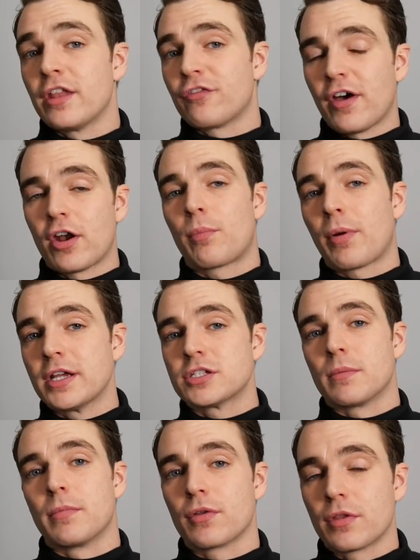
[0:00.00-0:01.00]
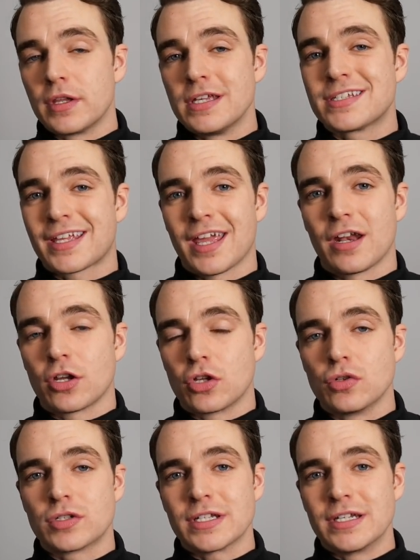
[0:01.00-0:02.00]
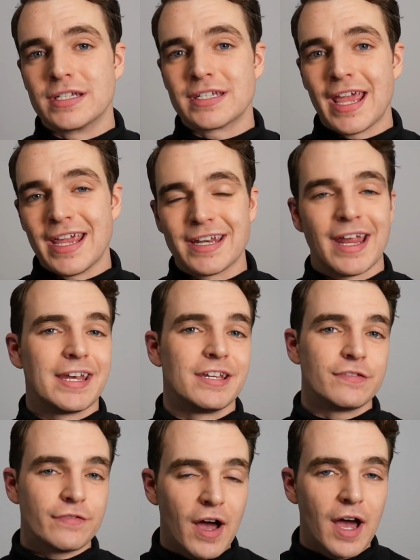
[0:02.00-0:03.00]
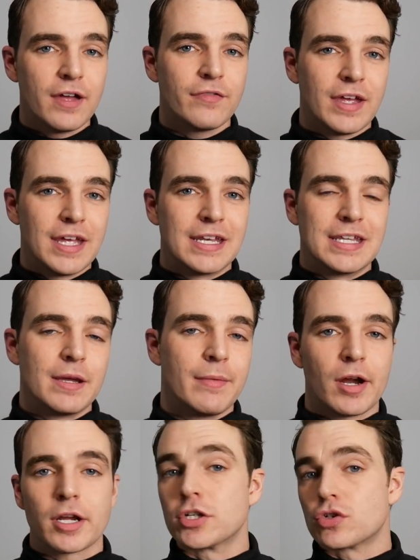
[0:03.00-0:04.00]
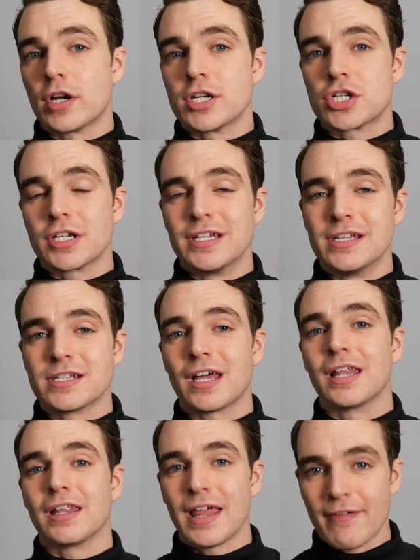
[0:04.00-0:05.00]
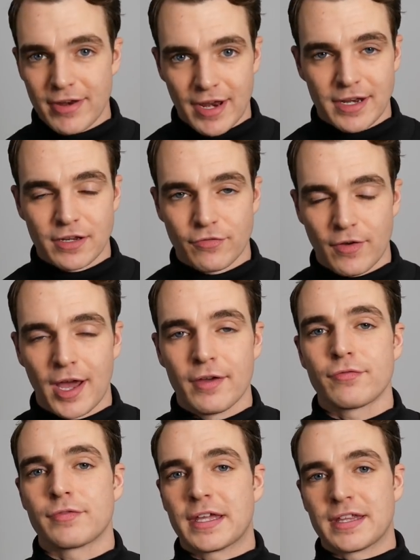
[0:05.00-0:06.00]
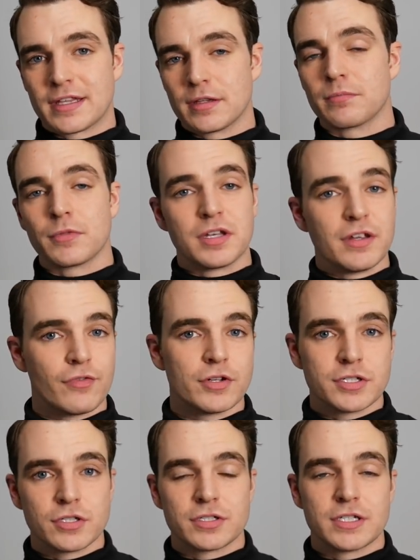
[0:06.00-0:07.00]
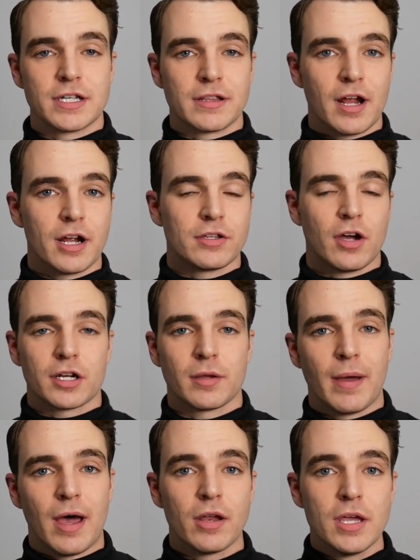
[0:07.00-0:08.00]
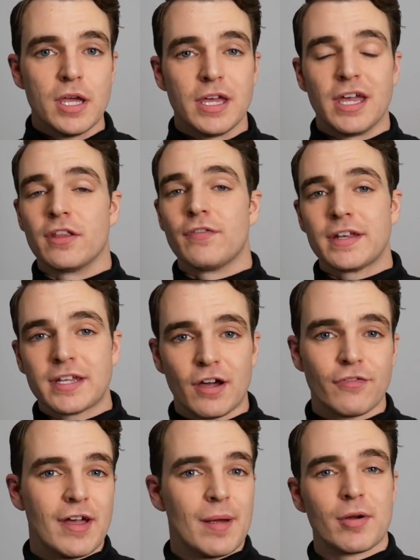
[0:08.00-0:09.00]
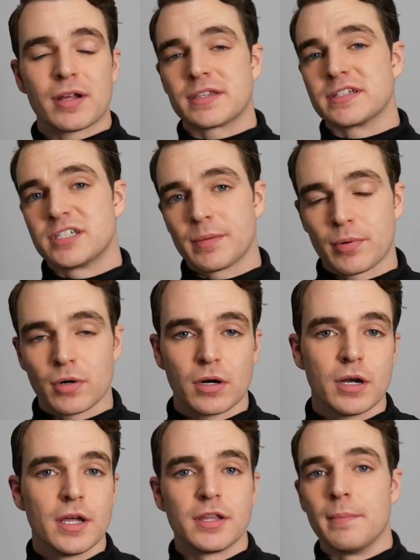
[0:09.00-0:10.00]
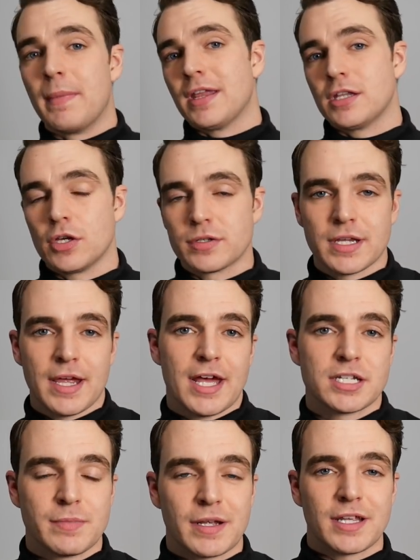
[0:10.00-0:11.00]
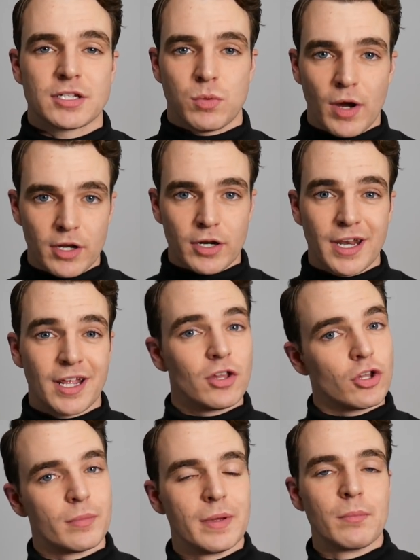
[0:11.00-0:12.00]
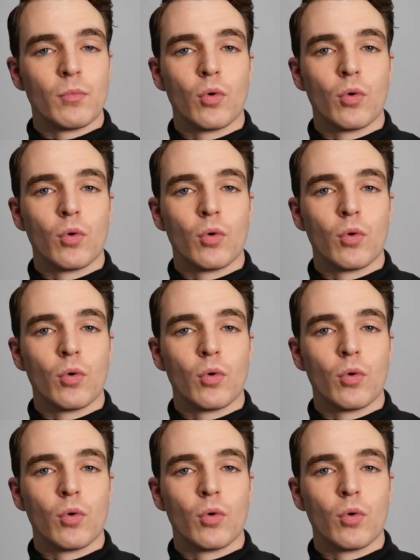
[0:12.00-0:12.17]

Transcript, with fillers: And the final price on both of these, the Canada Goose is 8.95, and the American trench is 11.95. I think the, the, difference you're seeing there, I talked about in the Ventile fabric, the zipper, the made in the USA aspect, that's why you're getting a little bit